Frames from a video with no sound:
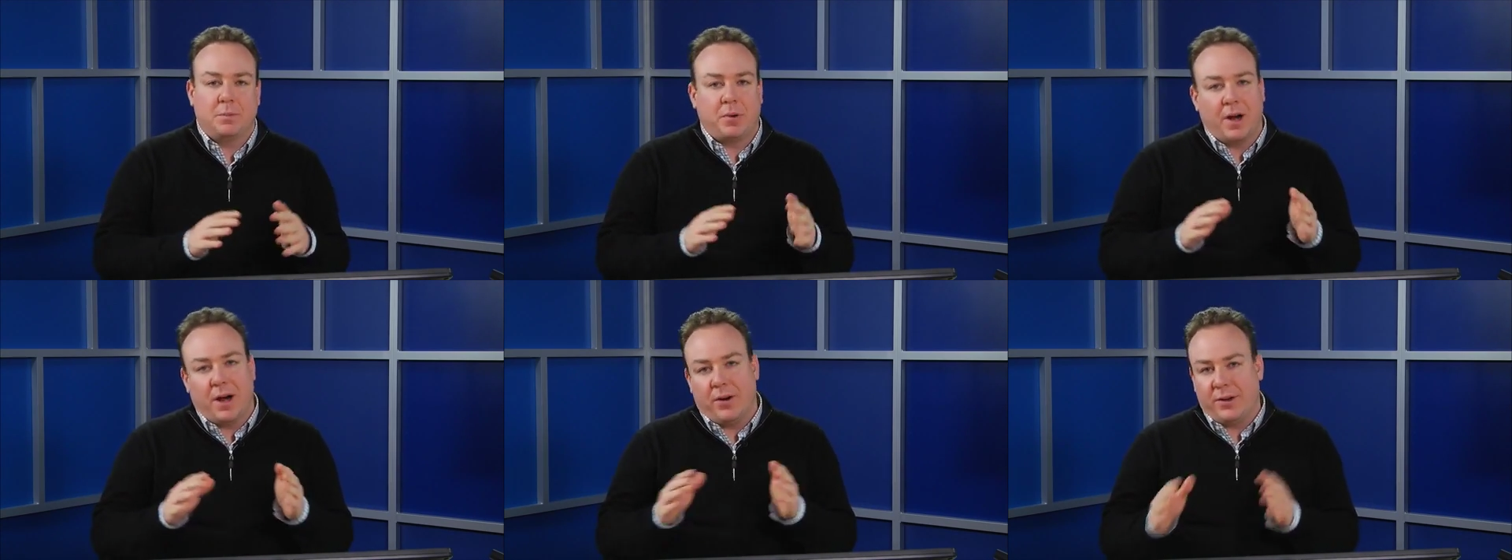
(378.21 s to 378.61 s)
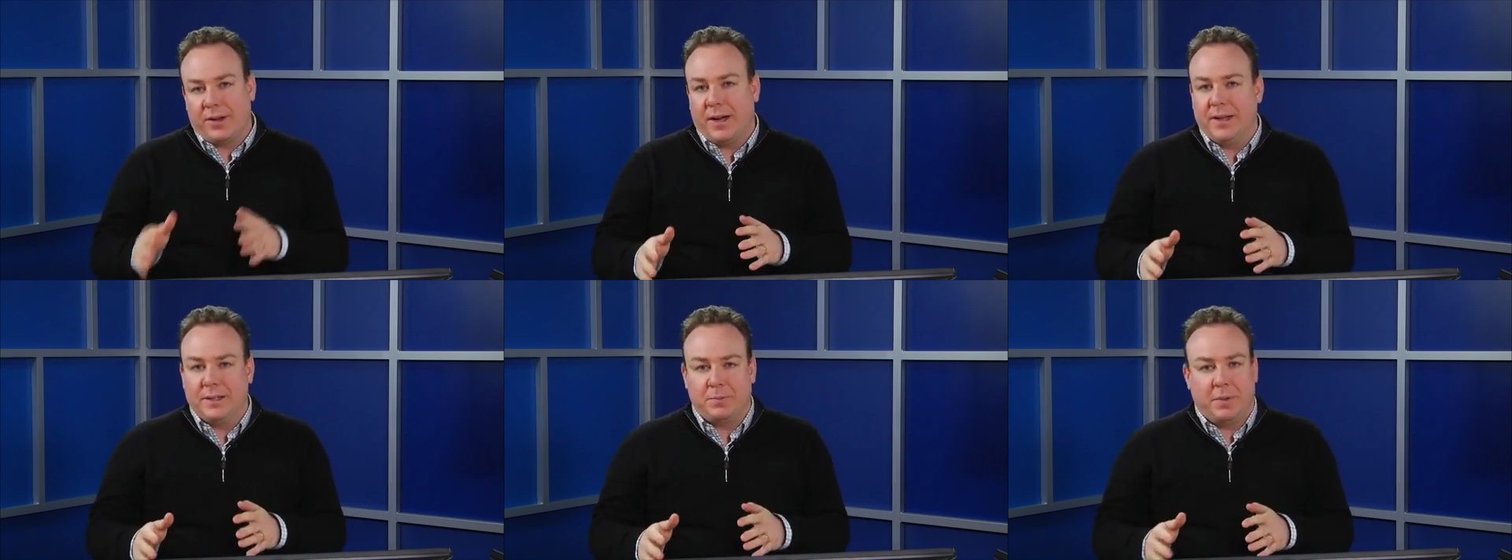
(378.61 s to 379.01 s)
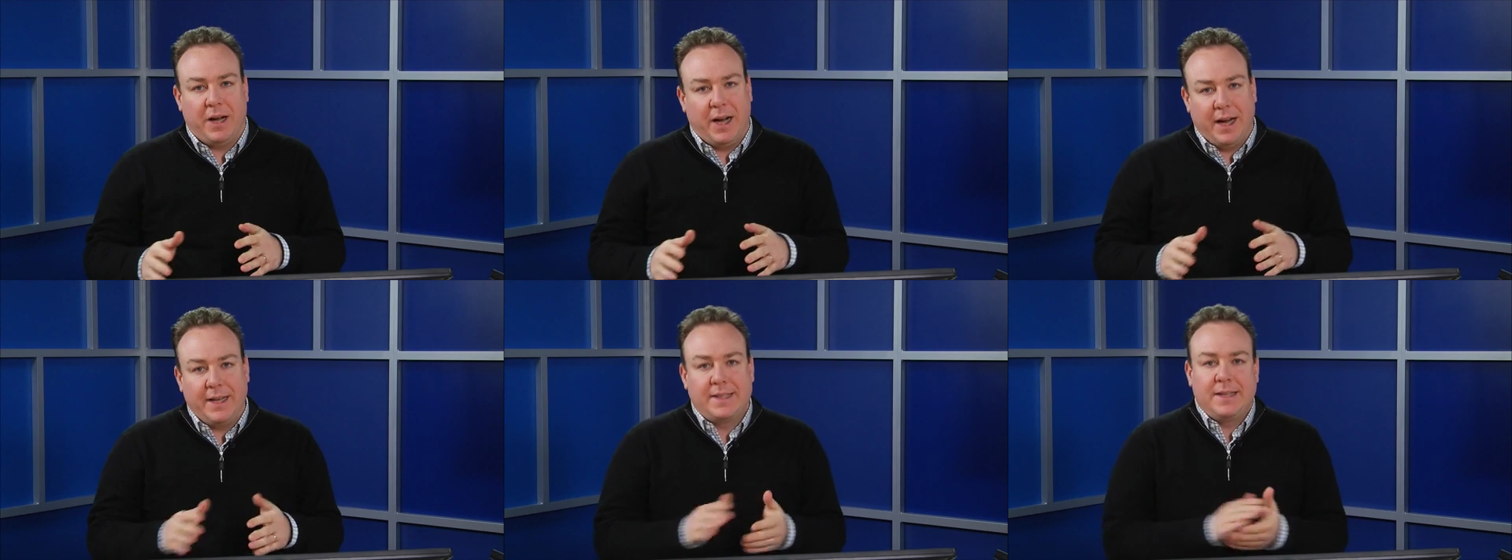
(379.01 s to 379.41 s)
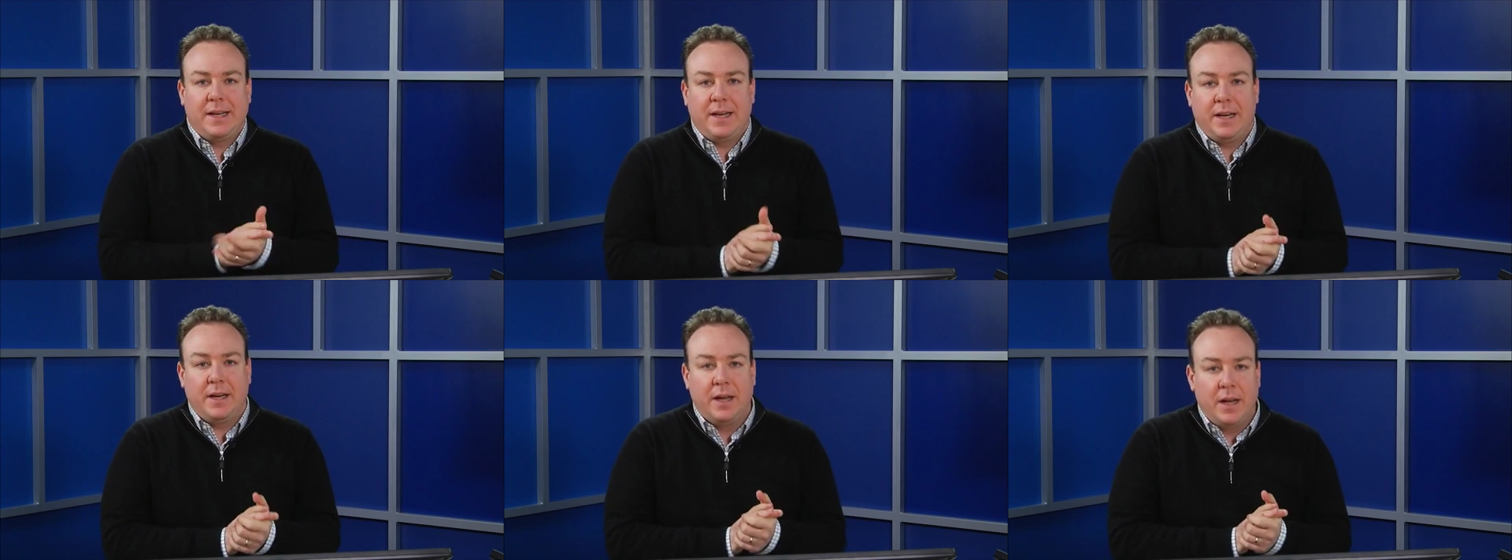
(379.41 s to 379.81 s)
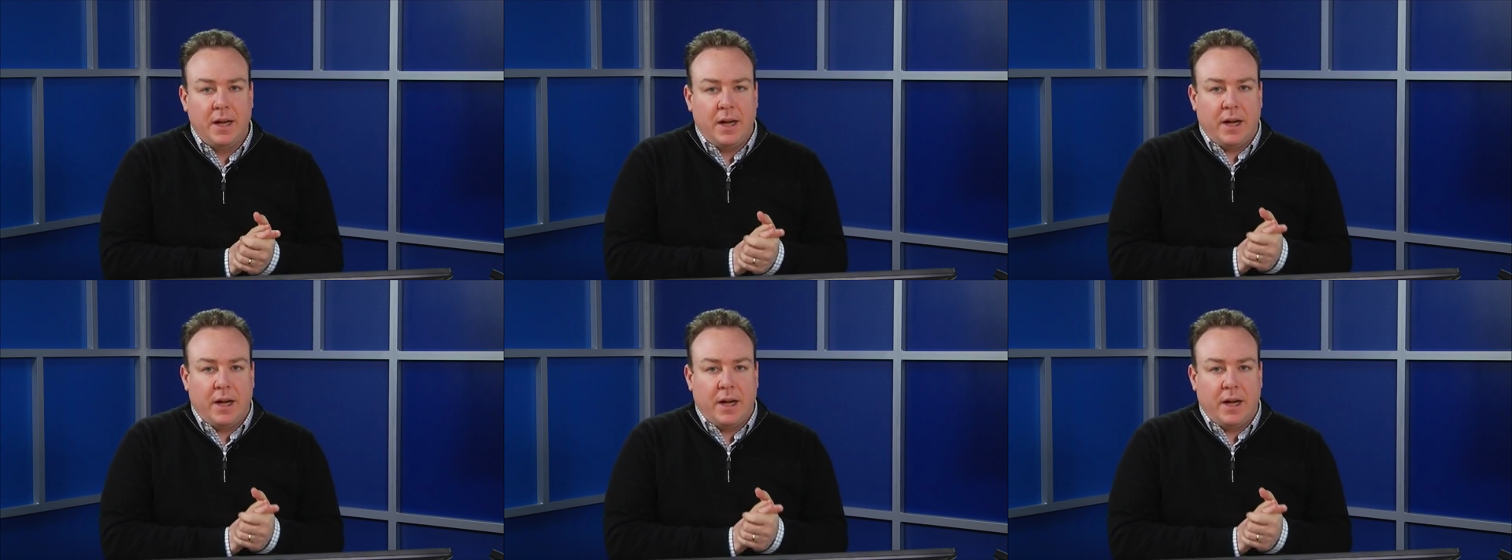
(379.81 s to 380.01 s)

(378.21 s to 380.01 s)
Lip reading: prioritized by IT,